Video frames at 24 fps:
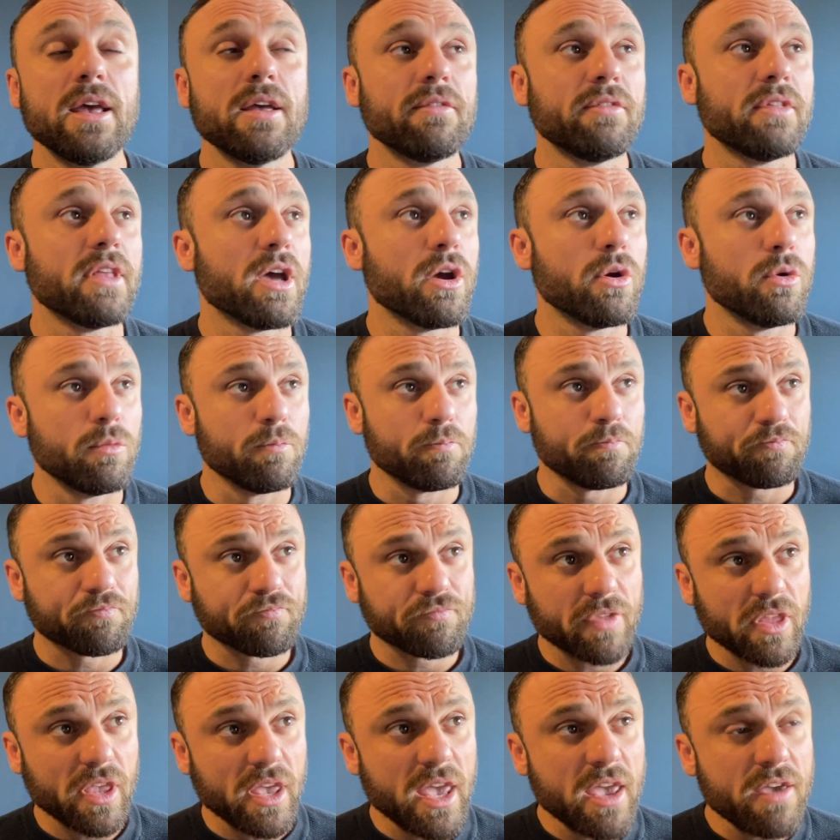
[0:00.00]
Now,
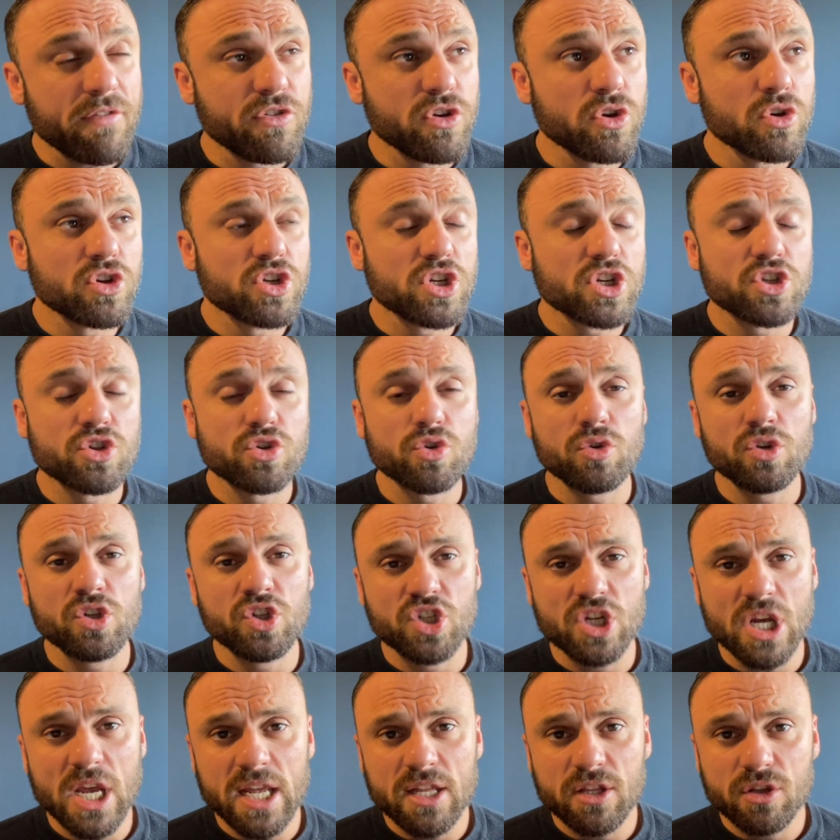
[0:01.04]
if you're just doing
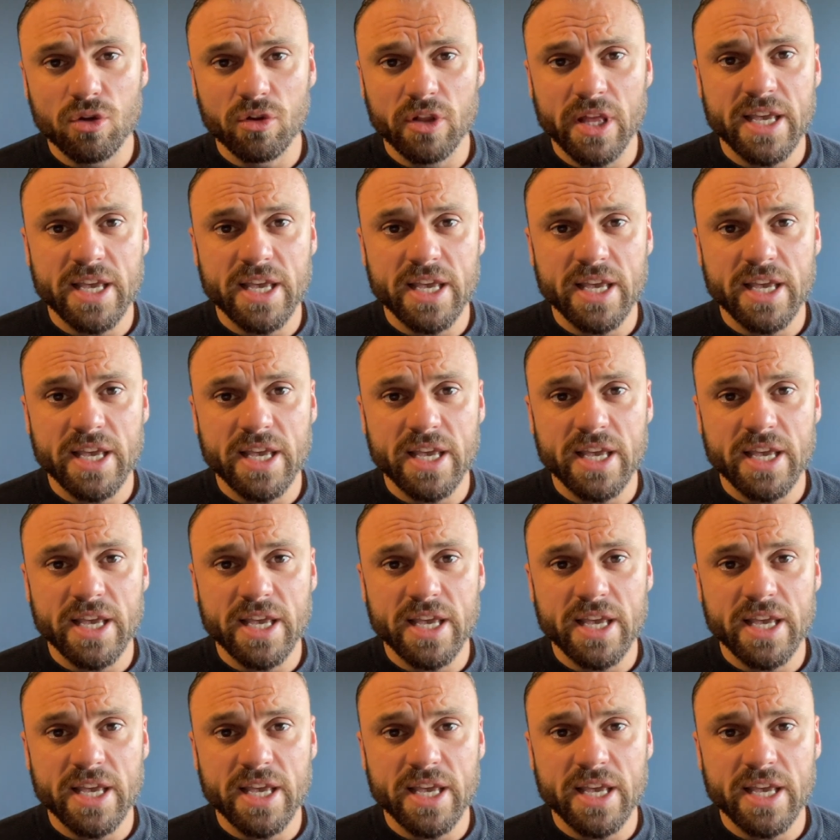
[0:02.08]
gentle